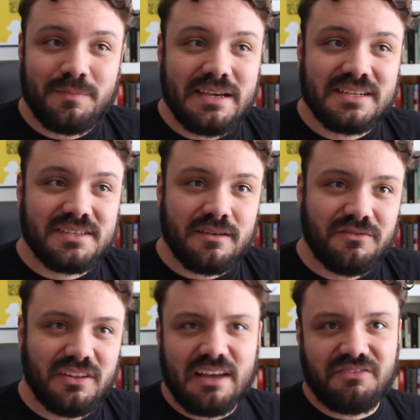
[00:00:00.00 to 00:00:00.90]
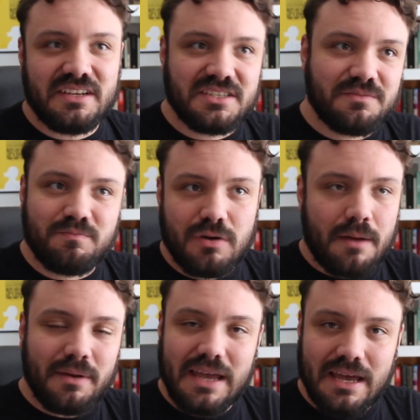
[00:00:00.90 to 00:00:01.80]
piece of leftist
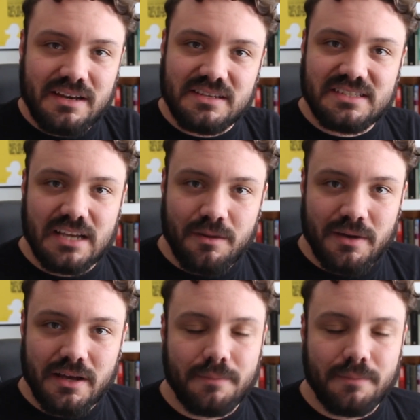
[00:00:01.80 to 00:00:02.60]
propaganda cinema,